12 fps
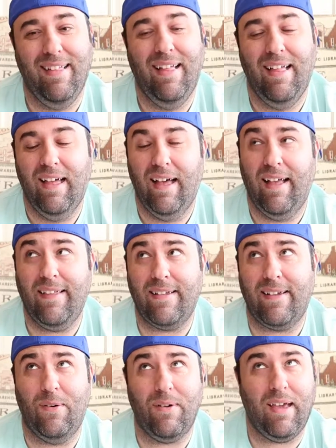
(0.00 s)
I was
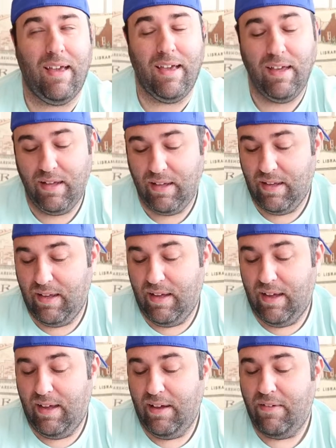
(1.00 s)
like, okay.
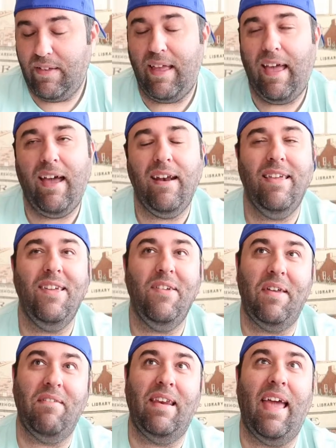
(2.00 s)
Like, how do
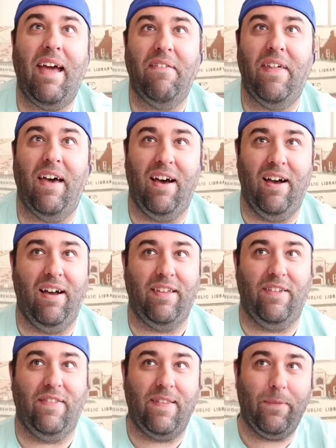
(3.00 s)
you even have that on
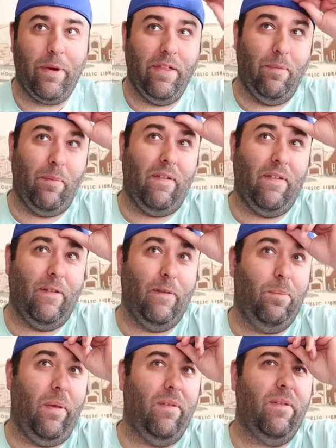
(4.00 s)
you? That's probably the most
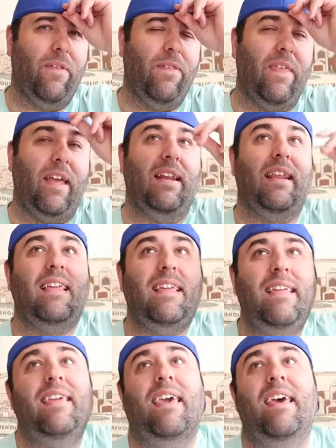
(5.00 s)
expensive thing to
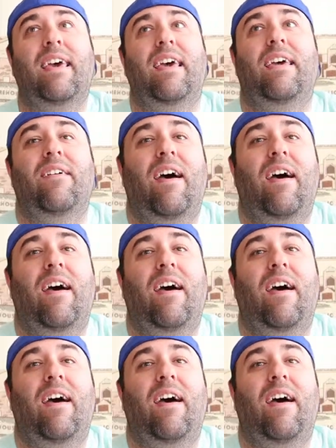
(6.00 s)
get.